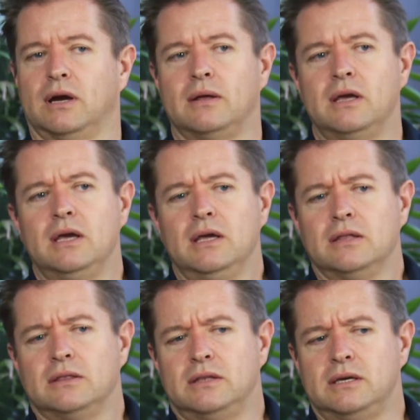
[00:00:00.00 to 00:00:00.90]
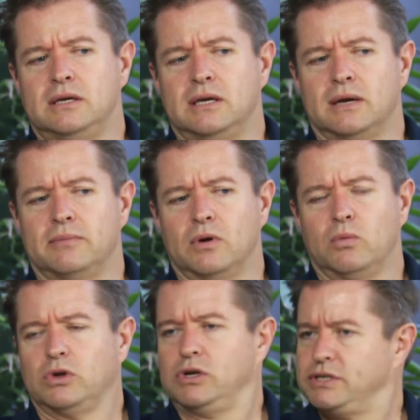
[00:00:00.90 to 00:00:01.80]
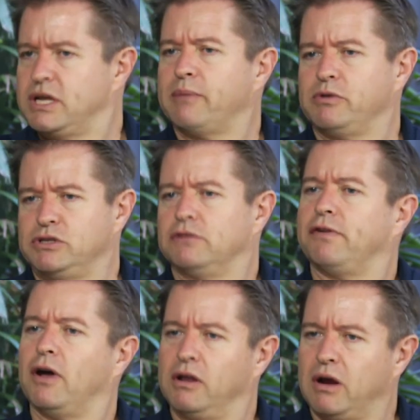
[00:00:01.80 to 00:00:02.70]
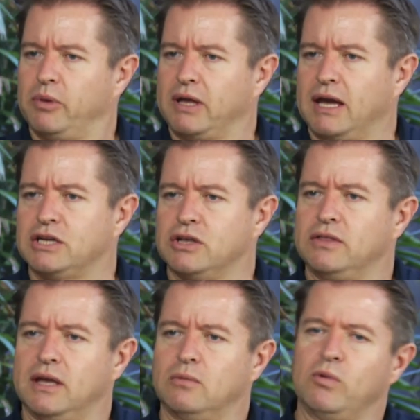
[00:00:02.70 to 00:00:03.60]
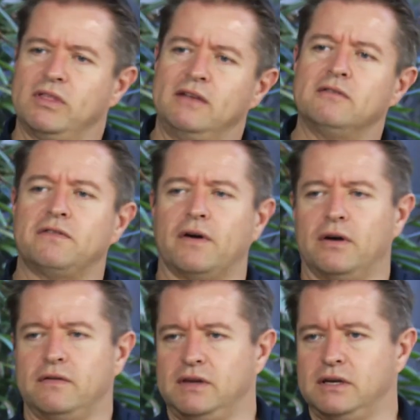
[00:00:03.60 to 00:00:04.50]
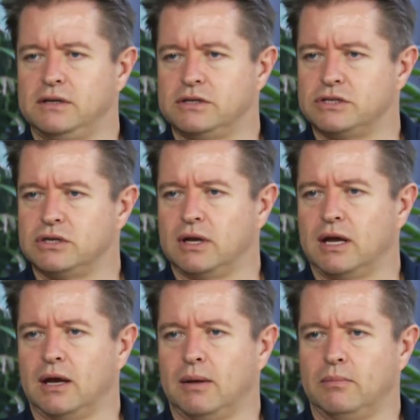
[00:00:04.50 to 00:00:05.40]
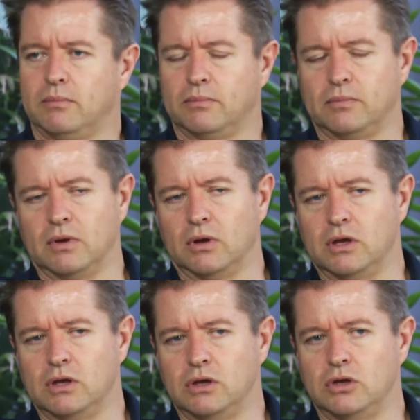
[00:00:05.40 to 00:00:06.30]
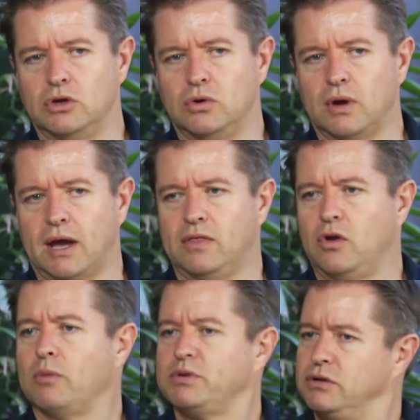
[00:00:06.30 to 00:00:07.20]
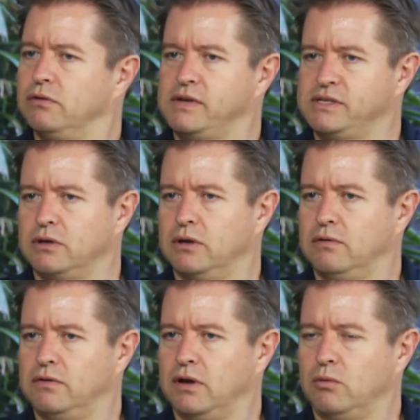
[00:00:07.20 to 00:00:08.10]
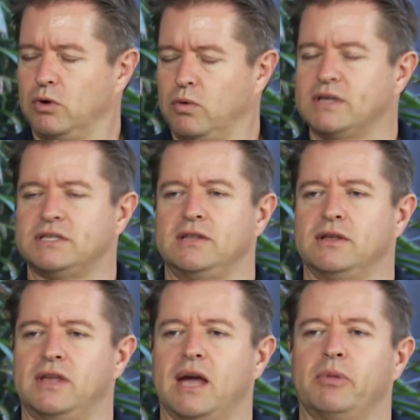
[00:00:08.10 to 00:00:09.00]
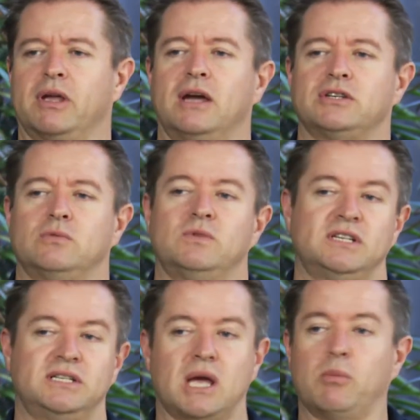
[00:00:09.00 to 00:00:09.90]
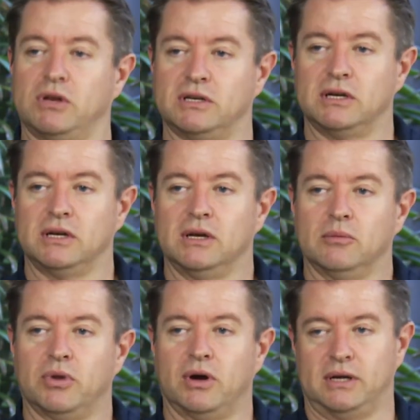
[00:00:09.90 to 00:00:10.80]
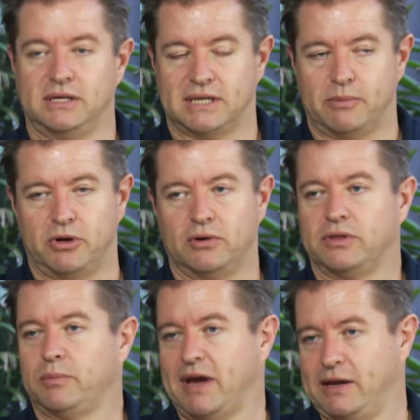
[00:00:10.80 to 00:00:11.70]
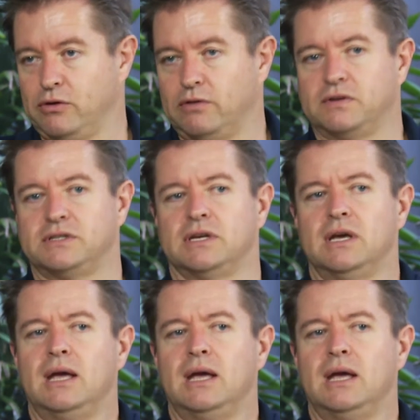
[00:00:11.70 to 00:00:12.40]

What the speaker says: are what used to happen is you'd file your application, then within 5 years you had the option of requesting that the application was examined by an examiner at the Patent Office.